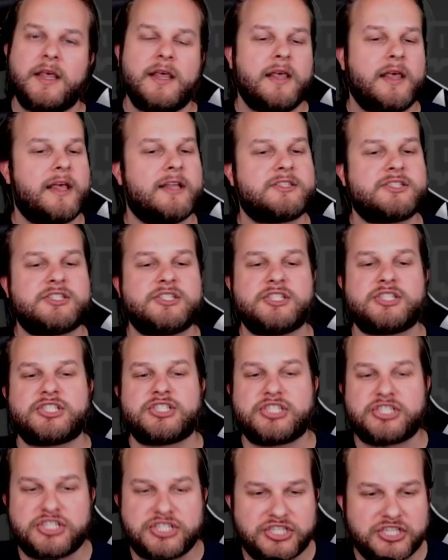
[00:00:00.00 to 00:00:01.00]
It's this
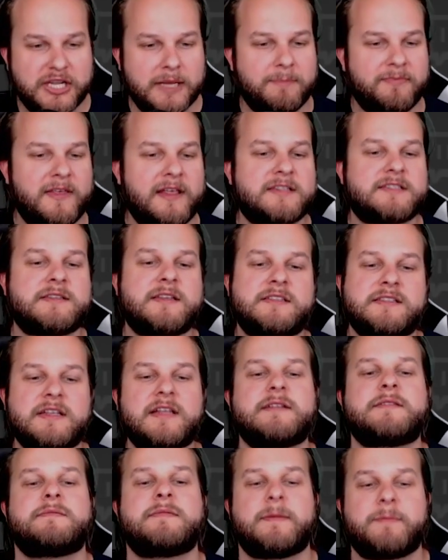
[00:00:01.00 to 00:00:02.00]
cheap. It's
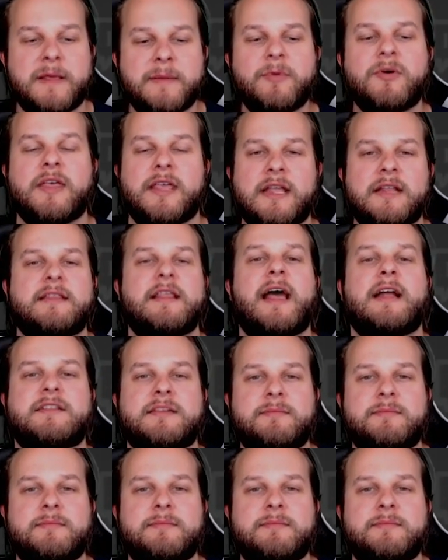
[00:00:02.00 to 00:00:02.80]
like people eat that to